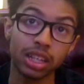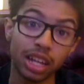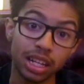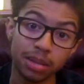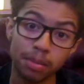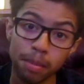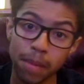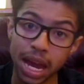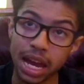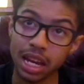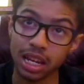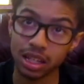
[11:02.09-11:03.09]
the next
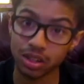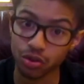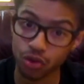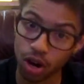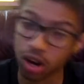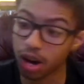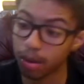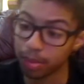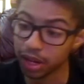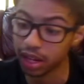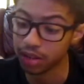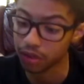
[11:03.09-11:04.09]
main truck
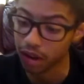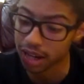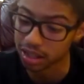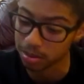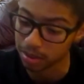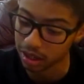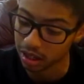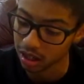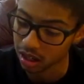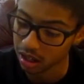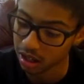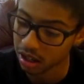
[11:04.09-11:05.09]
company, if you ask me.
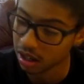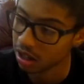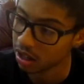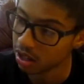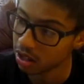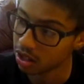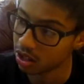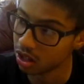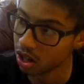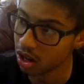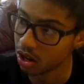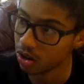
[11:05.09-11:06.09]

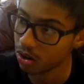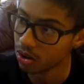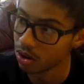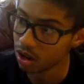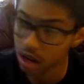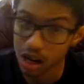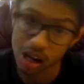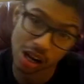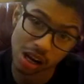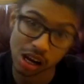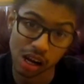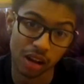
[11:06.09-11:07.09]
So,
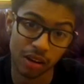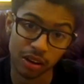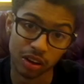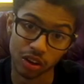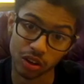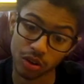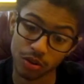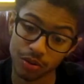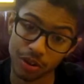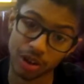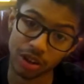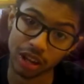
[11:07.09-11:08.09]
gonna do a
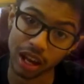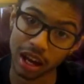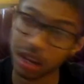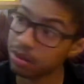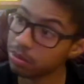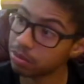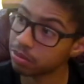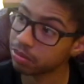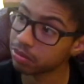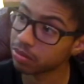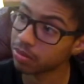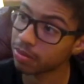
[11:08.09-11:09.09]
review on that.
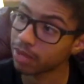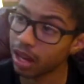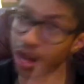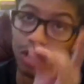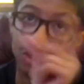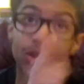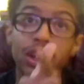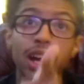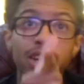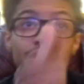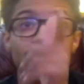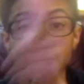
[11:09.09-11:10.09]
I'll
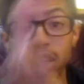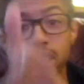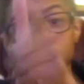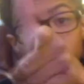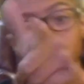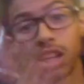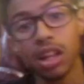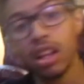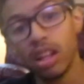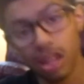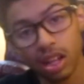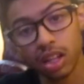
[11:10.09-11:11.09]
catch you guys
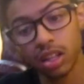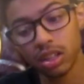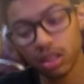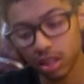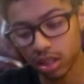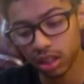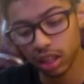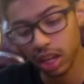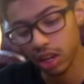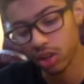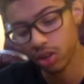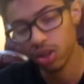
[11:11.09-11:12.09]

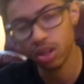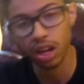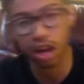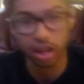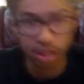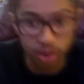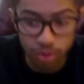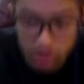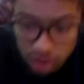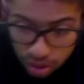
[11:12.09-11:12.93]
later. Adios.